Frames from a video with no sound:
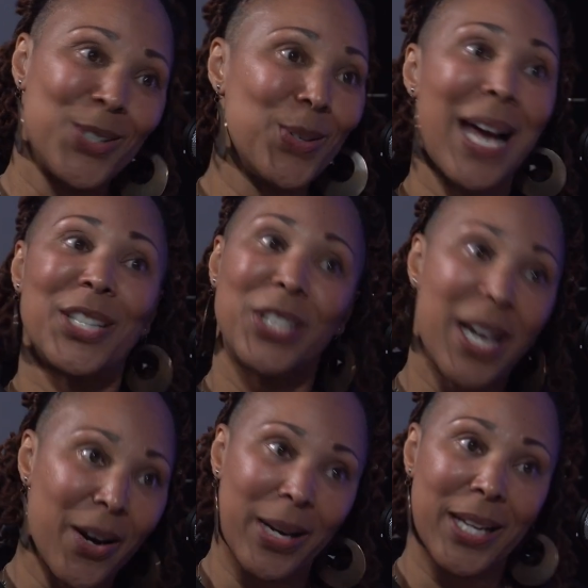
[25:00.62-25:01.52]
to not
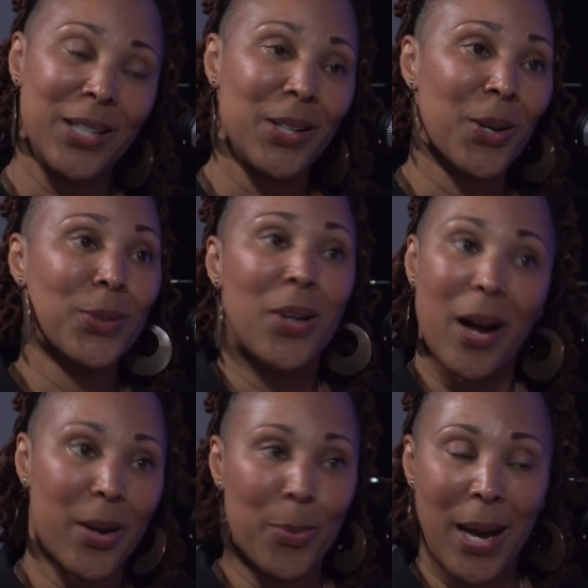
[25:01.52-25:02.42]
share it. You don't
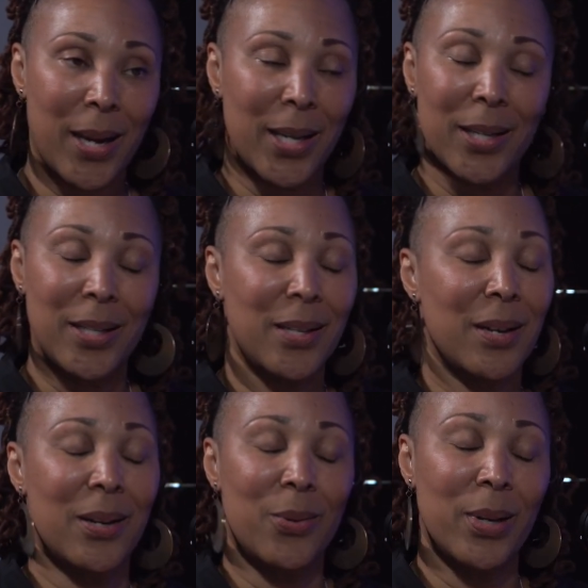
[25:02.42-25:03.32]
talk about it,
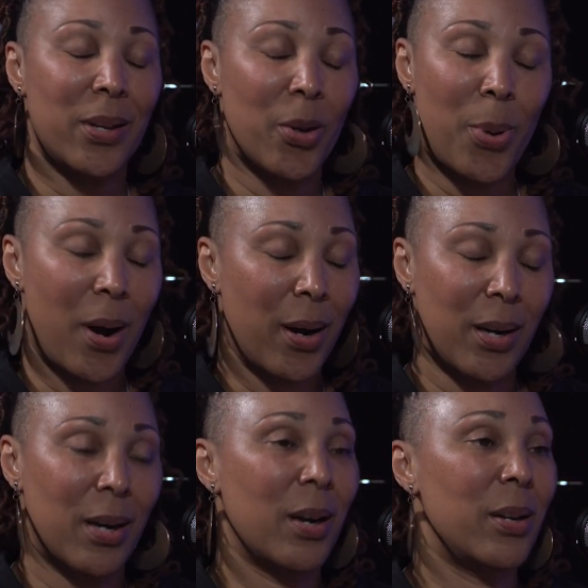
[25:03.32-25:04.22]
with your
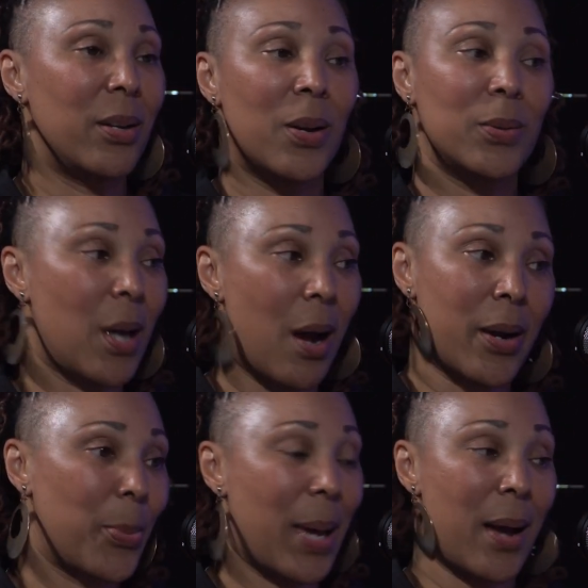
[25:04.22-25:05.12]
partner, or you don't
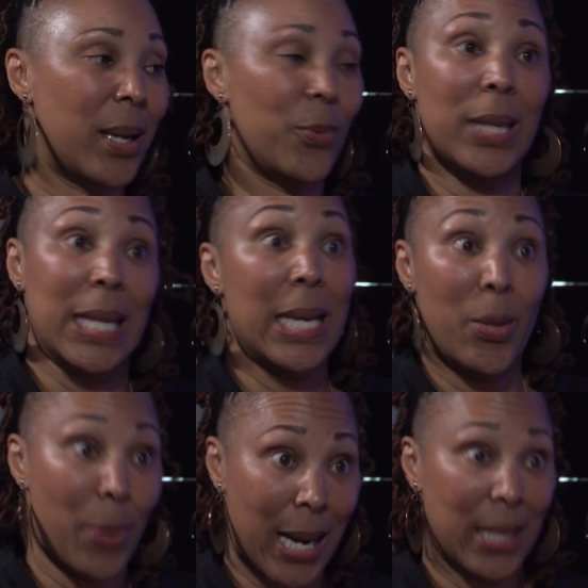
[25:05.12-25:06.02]
talk about it with
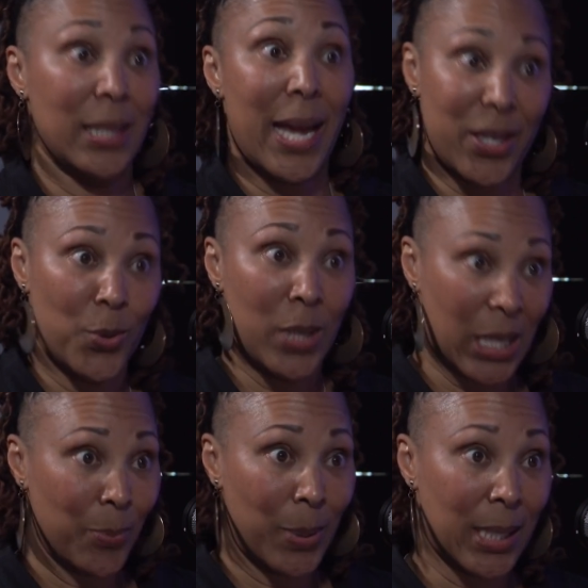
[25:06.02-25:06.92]
anybody, like you
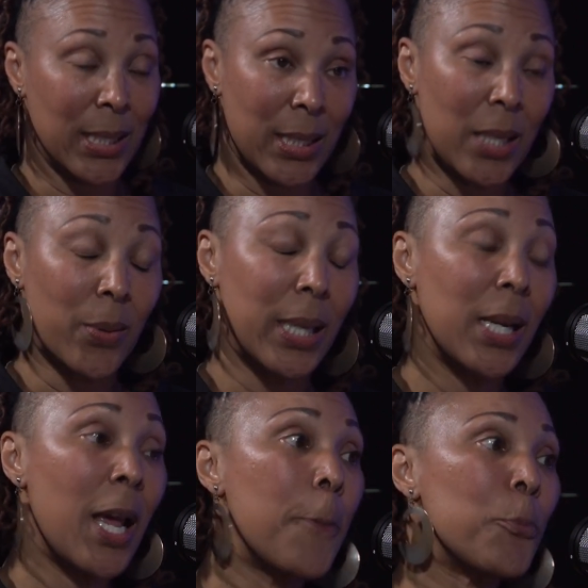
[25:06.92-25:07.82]
keep it a
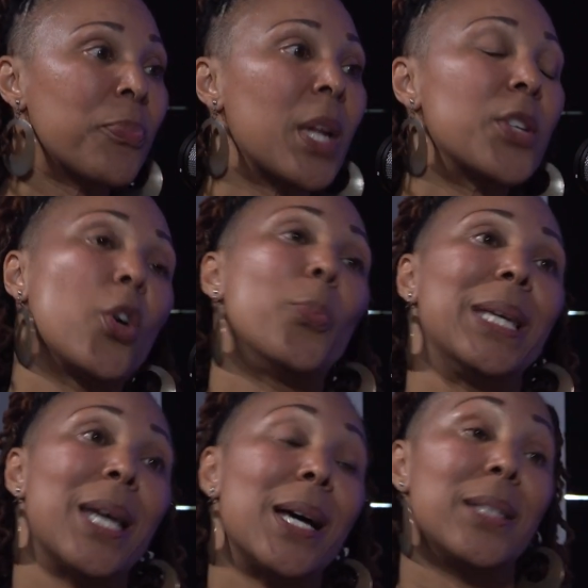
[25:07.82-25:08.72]
secret. So
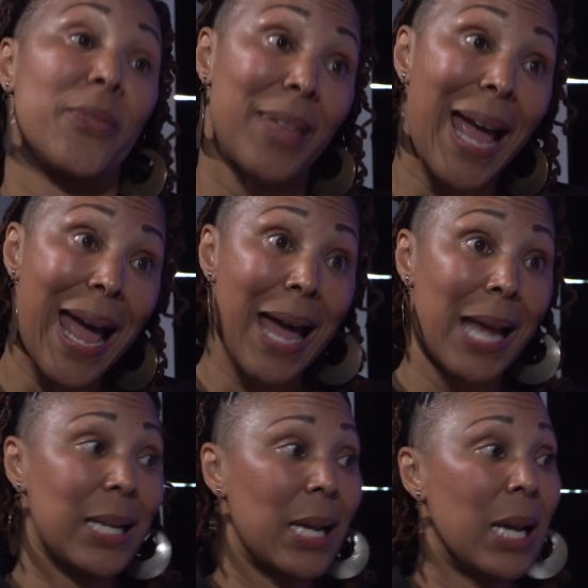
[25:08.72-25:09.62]
because of
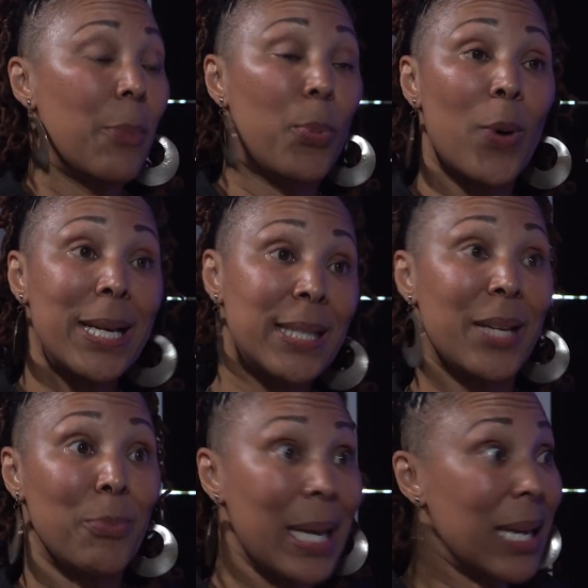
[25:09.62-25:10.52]
that, boys
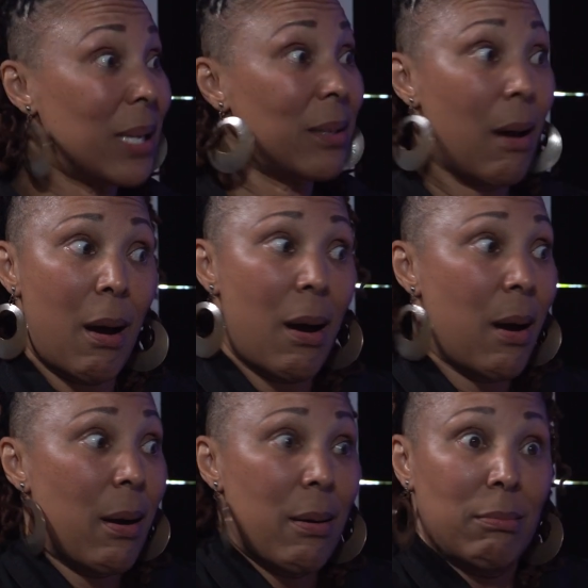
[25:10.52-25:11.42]
and men
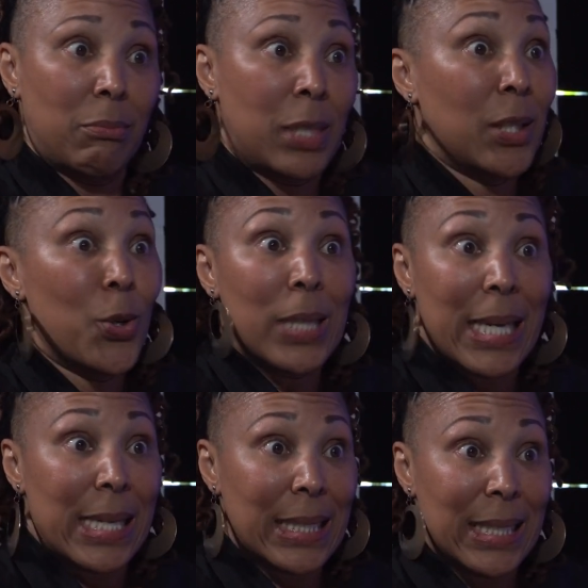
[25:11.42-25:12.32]
are
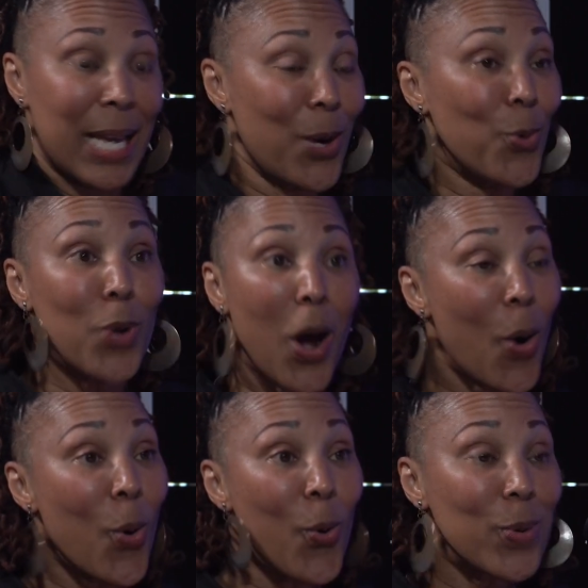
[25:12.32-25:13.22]
clueless. They don't
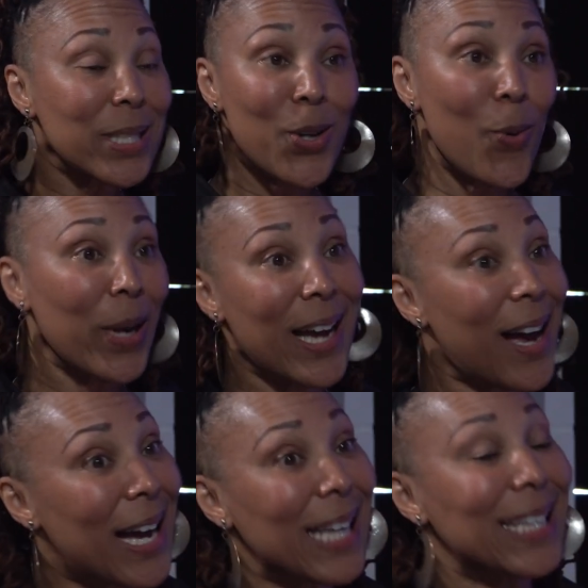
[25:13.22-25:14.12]
know what's going
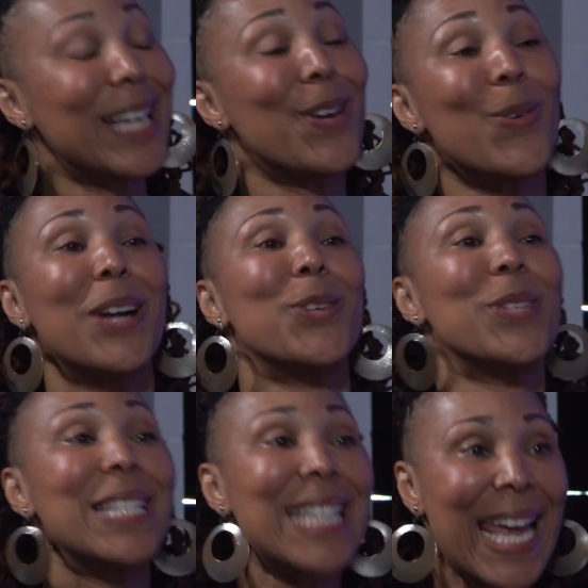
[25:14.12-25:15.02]
on. They don't
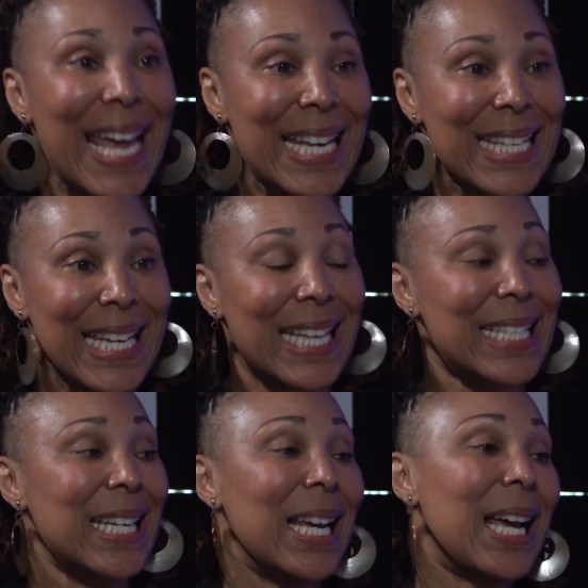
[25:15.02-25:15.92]
understand
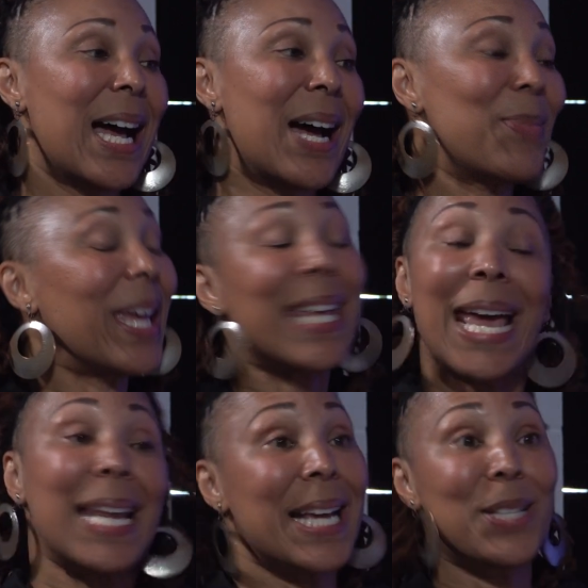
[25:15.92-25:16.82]
it. They
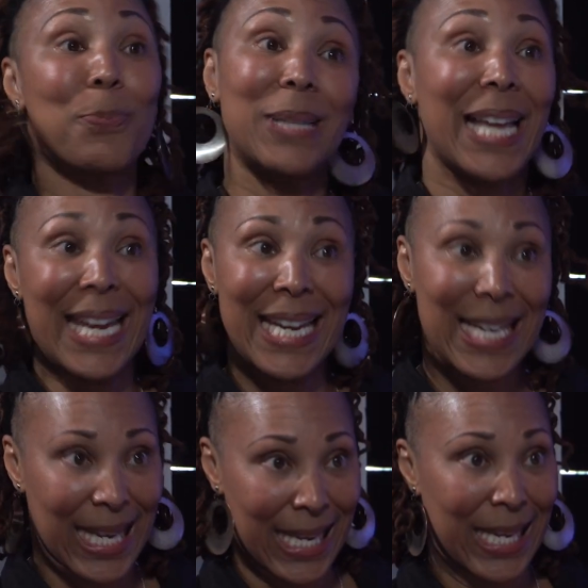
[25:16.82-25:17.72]
can't
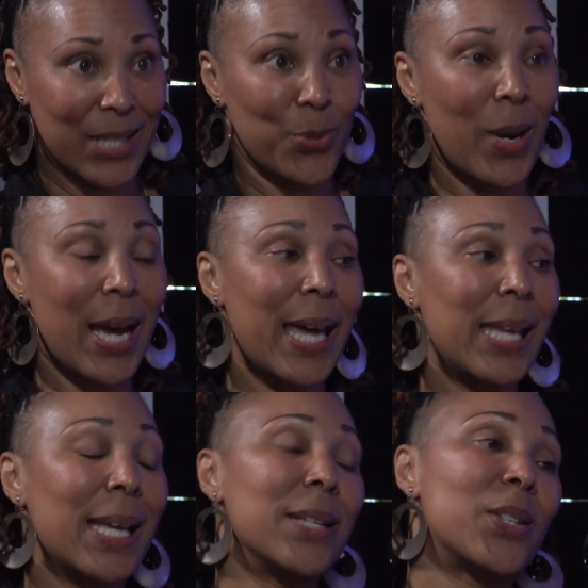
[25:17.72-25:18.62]
explain it,
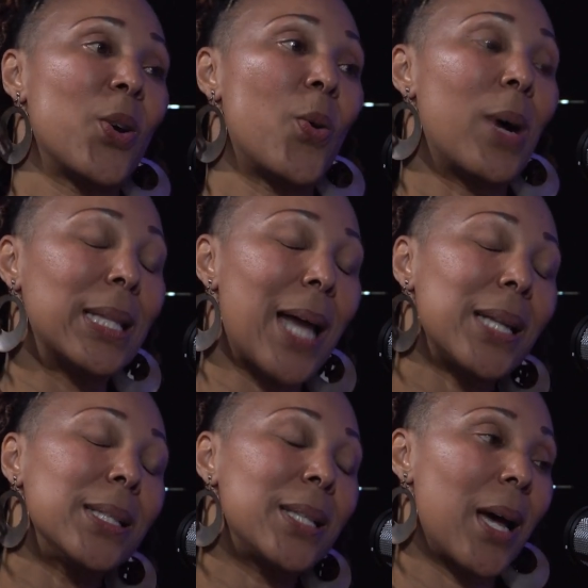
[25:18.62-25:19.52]
right? And so a
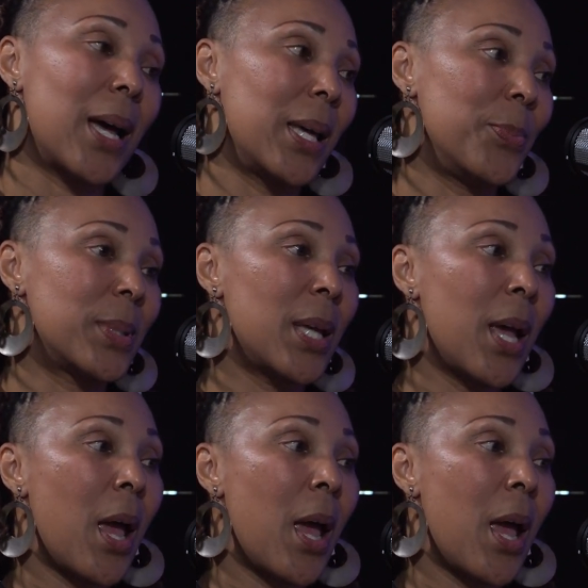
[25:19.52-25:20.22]
lot of times,